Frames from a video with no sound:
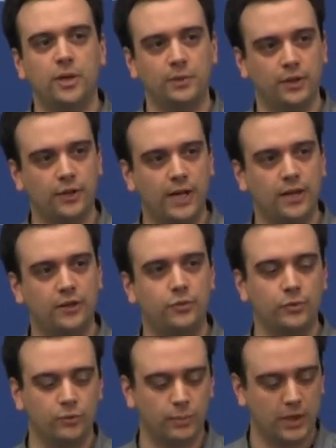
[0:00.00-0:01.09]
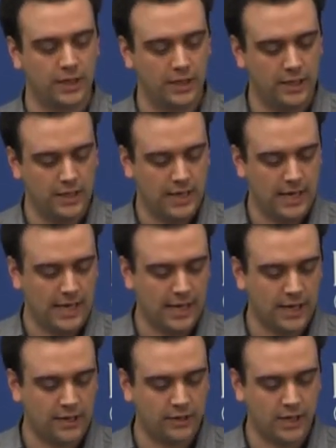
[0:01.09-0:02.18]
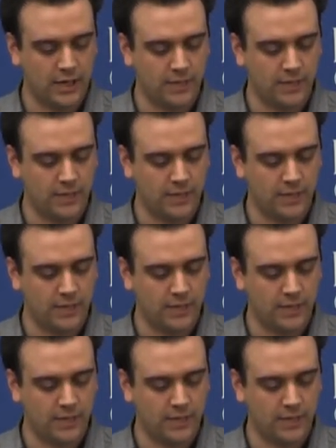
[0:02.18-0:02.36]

to come and learn how the tools work, and